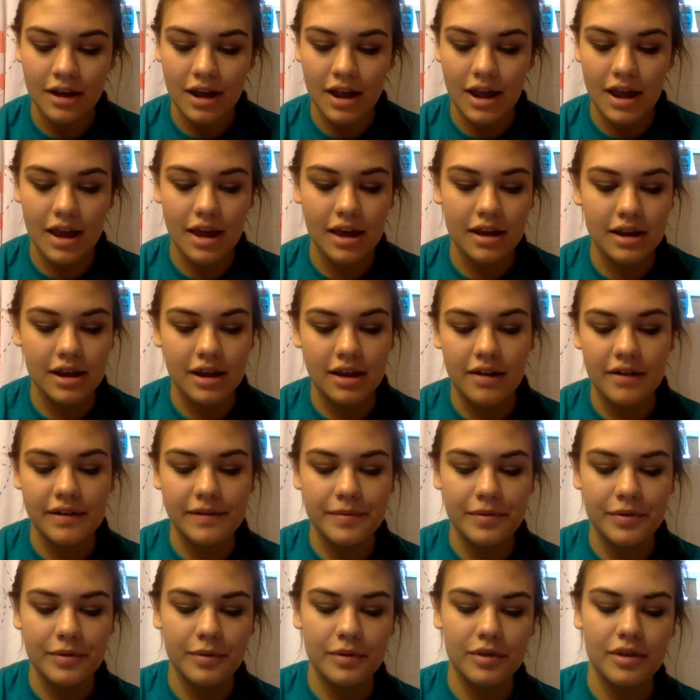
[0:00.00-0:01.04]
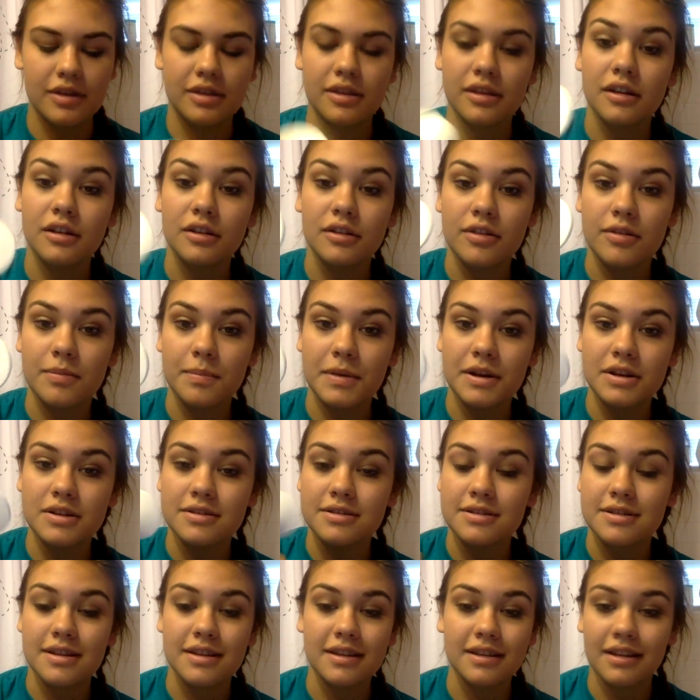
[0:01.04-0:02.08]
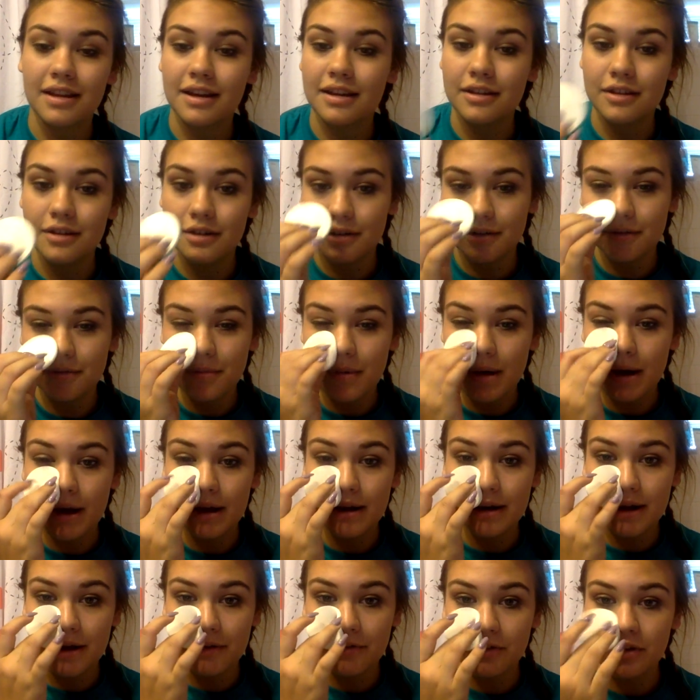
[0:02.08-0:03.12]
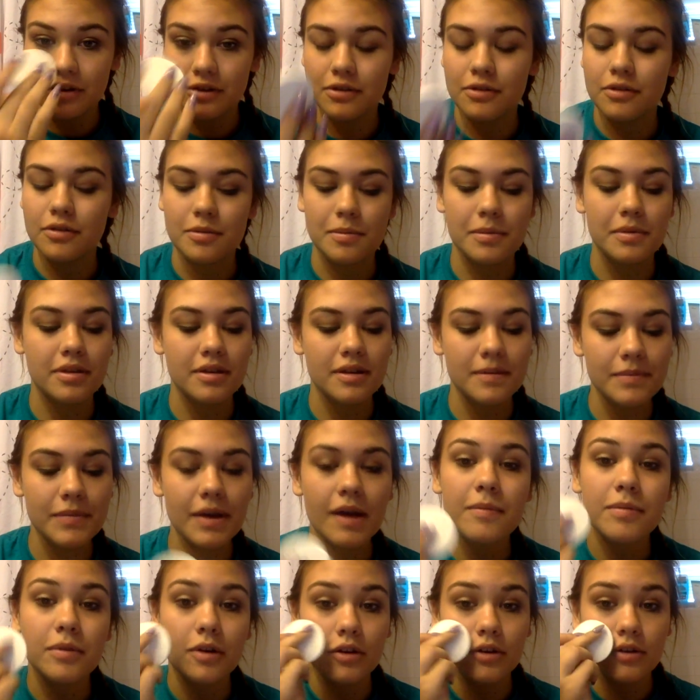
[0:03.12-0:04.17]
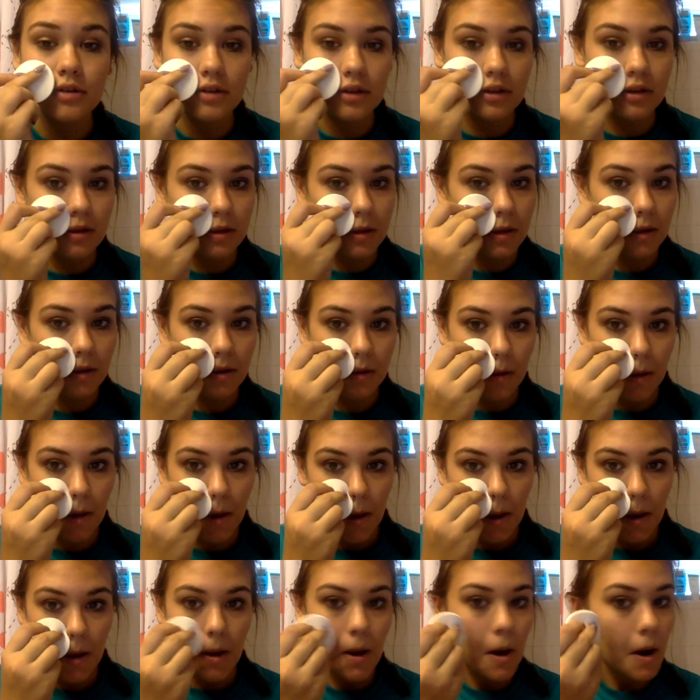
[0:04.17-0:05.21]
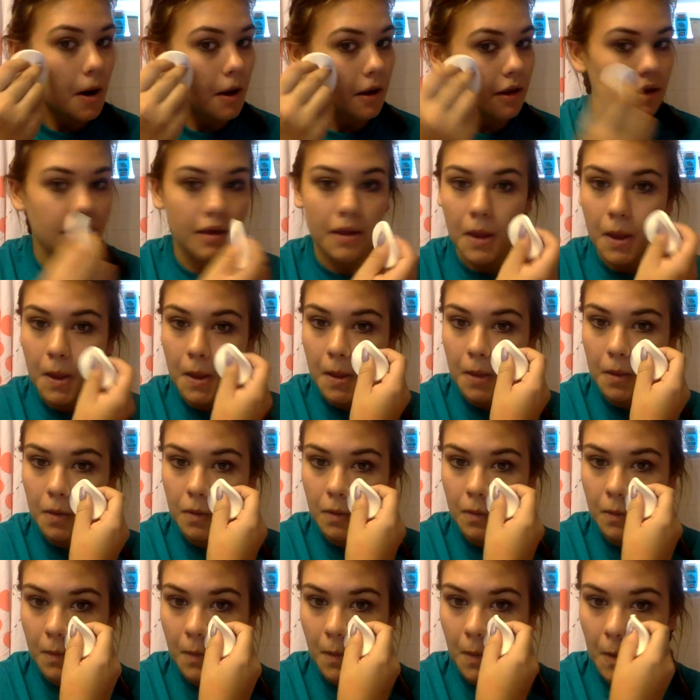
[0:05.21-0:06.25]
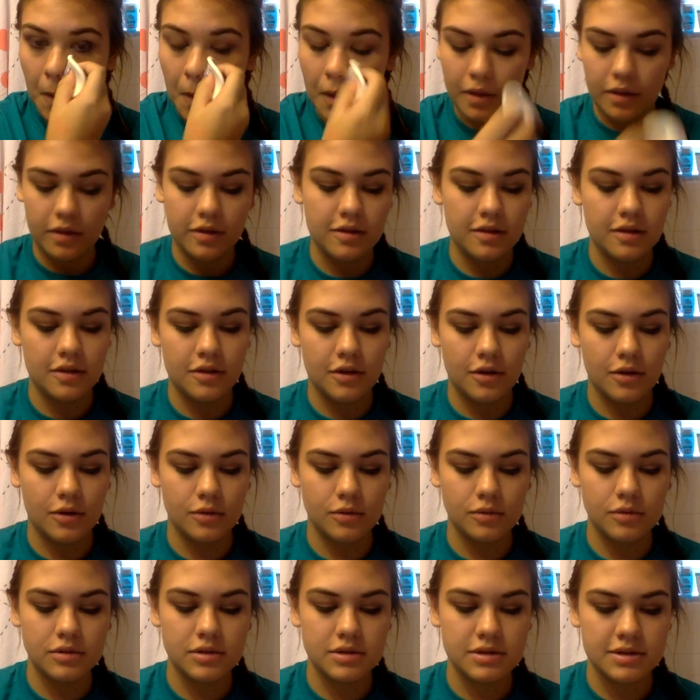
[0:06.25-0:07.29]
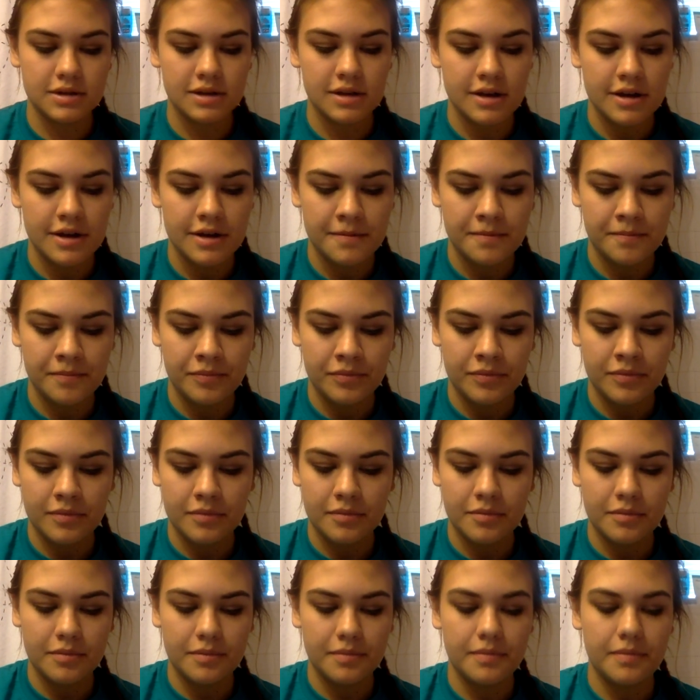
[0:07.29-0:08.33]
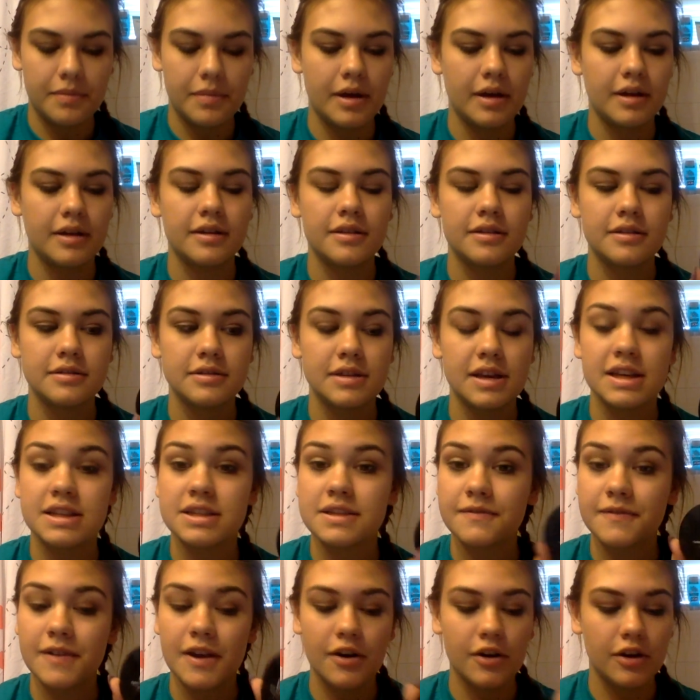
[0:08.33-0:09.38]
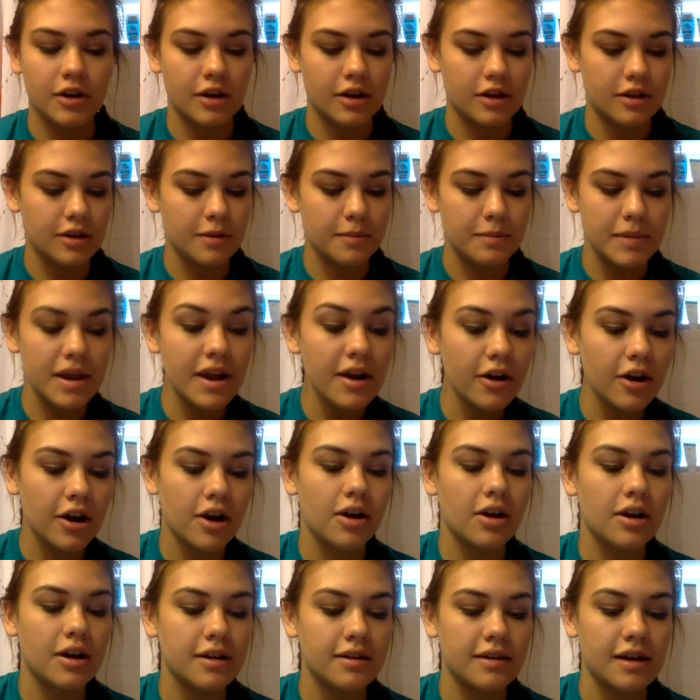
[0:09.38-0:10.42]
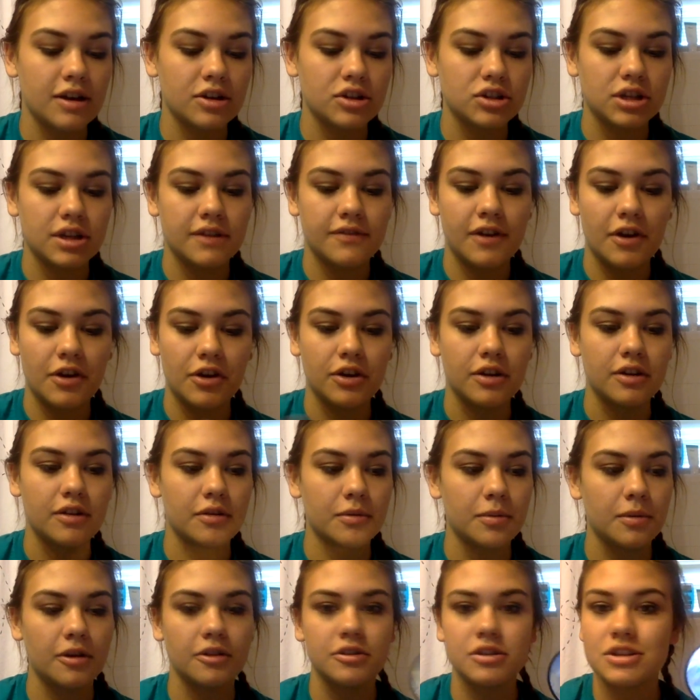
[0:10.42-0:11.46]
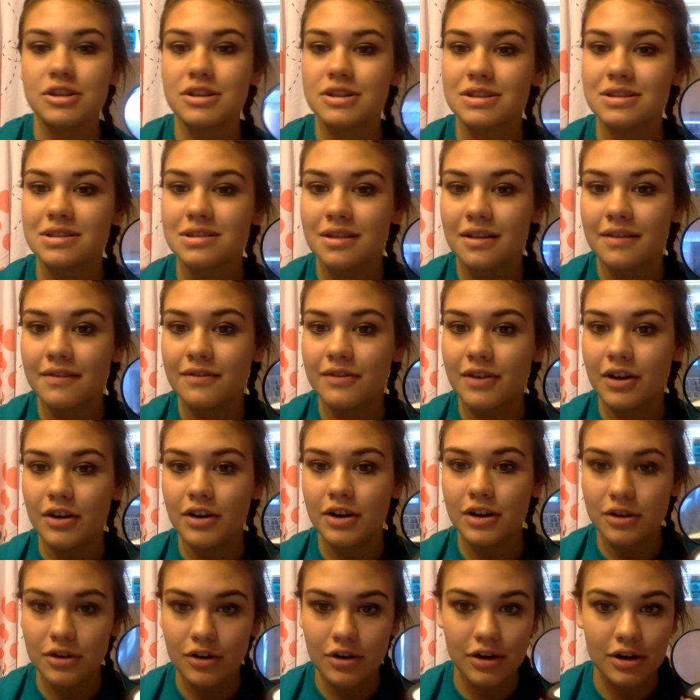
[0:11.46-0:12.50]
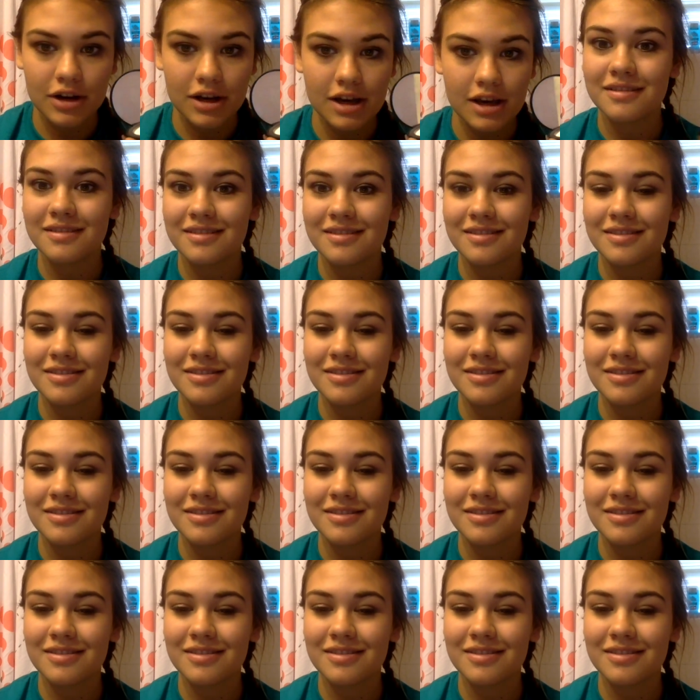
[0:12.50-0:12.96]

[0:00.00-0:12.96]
And it comes with this little sponge thing that, you know, I never use. But sometimes I'll use it to get into the nose. But it's very good. The mirror is actually very good as well. It's just very dirty.